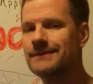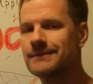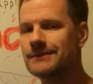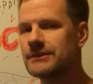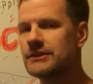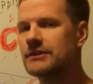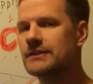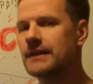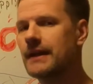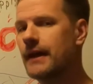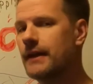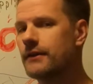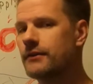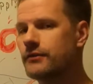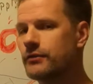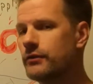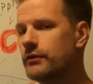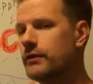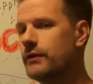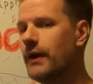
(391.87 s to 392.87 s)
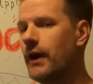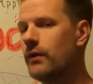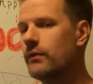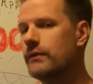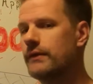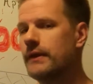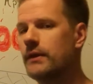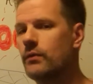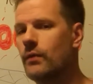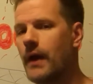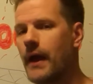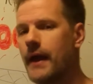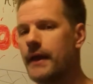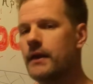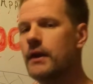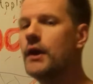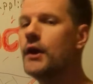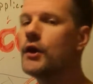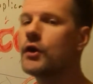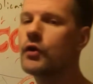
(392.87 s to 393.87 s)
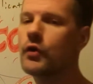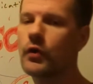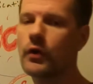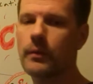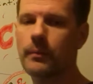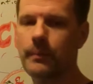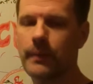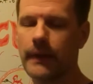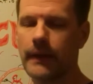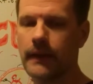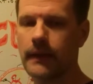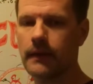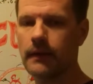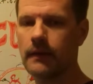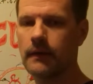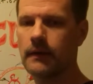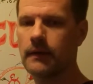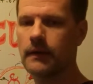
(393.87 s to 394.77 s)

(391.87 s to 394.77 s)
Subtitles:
just kind of show you how DRAD could be